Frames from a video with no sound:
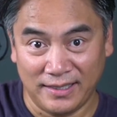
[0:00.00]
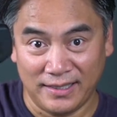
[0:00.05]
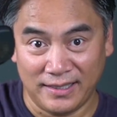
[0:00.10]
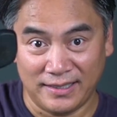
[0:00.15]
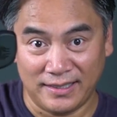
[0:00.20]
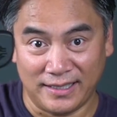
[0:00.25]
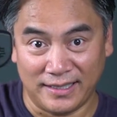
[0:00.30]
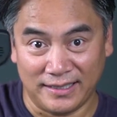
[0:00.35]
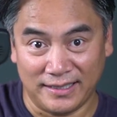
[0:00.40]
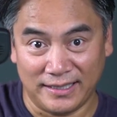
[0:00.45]

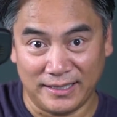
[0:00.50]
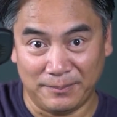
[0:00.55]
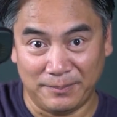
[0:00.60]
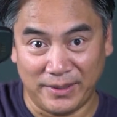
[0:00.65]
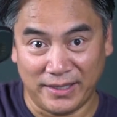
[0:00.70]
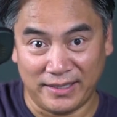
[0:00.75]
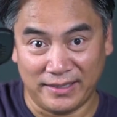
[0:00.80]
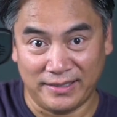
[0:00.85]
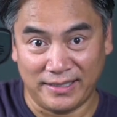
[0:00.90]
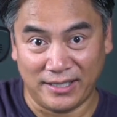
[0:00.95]
that little
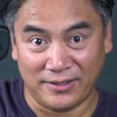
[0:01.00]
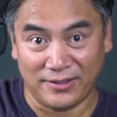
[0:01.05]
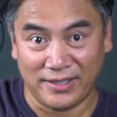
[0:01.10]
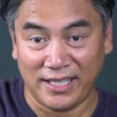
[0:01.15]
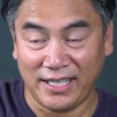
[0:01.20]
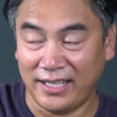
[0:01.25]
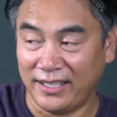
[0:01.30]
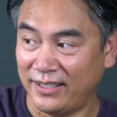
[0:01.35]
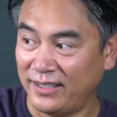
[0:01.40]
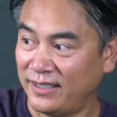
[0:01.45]
button down
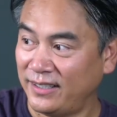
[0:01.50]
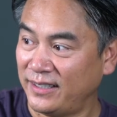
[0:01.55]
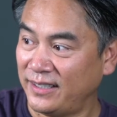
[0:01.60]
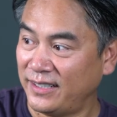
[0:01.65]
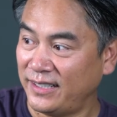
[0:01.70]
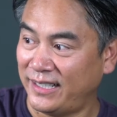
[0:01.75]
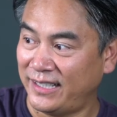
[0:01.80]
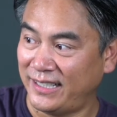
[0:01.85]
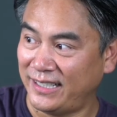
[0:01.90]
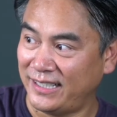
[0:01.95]
here,
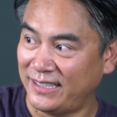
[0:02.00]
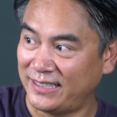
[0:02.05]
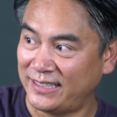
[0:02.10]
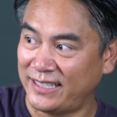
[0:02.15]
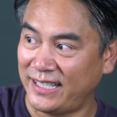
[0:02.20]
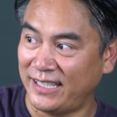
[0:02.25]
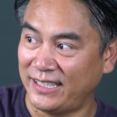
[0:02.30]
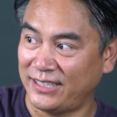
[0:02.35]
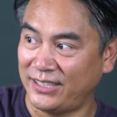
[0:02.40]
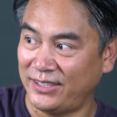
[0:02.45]
and it'll
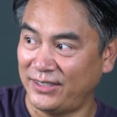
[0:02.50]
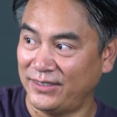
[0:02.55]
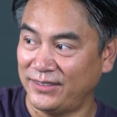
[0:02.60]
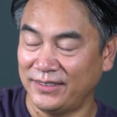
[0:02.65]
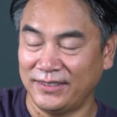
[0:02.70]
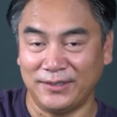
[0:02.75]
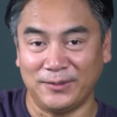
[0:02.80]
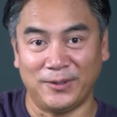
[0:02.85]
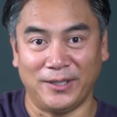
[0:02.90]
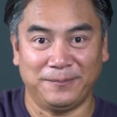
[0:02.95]
tell you,
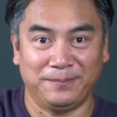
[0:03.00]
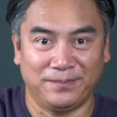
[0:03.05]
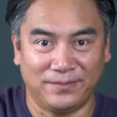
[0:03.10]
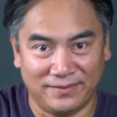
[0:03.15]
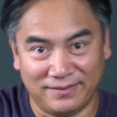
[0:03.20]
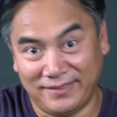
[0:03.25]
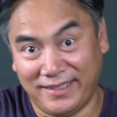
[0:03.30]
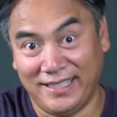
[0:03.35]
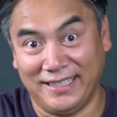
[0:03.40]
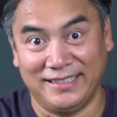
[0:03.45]
well,
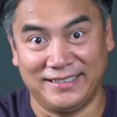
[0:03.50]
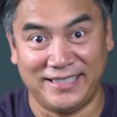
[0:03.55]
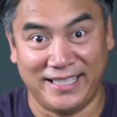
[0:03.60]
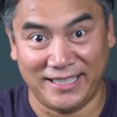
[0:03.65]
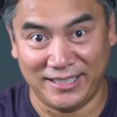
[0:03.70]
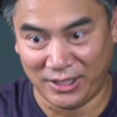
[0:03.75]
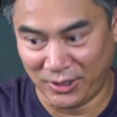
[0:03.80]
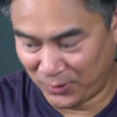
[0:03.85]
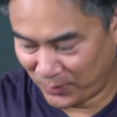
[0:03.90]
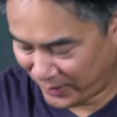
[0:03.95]
it'll
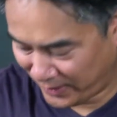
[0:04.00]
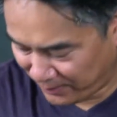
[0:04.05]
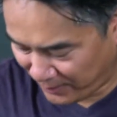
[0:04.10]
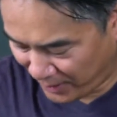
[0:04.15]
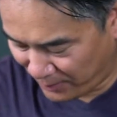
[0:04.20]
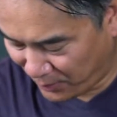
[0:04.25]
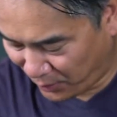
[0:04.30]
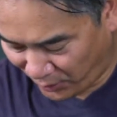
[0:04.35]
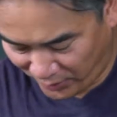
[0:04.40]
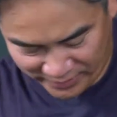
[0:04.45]
tell you when
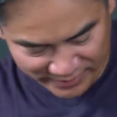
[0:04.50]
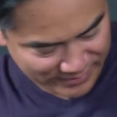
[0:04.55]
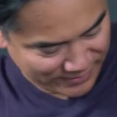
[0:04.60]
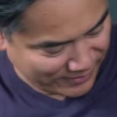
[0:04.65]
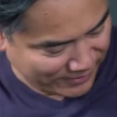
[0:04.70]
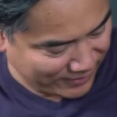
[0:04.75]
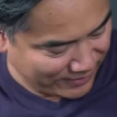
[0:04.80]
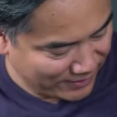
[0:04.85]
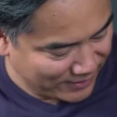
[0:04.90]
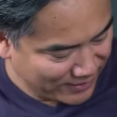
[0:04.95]
my board is
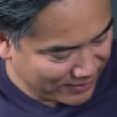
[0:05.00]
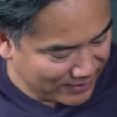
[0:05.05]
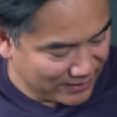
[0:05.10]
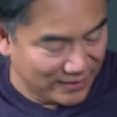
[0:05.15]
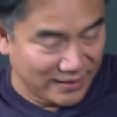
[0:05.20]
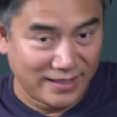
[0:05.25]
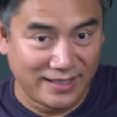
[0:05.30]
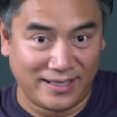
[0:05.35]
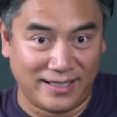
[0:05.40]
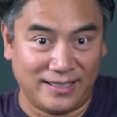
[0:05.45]
on.
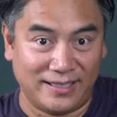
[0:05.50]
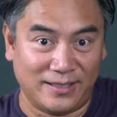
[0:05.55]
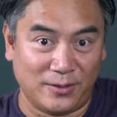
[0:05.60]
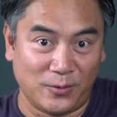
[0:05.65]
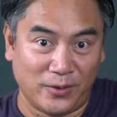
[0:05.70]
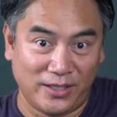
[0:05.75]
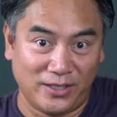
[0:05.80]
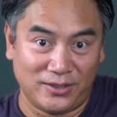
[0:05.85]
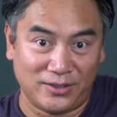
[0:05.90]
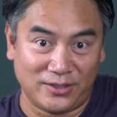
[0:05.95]
And the
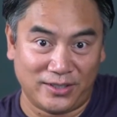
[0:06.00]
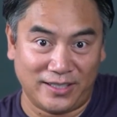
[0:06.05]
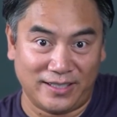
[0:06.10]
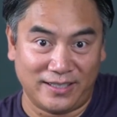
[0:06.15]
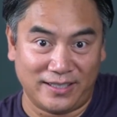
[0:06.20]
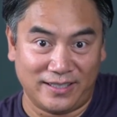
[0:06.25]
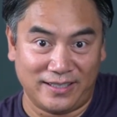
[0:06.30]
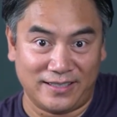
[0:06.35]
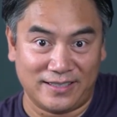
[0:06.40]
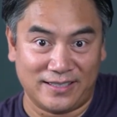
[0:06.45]
way you turn it
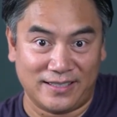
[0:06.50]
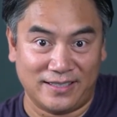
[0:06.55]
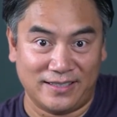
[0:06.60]
on is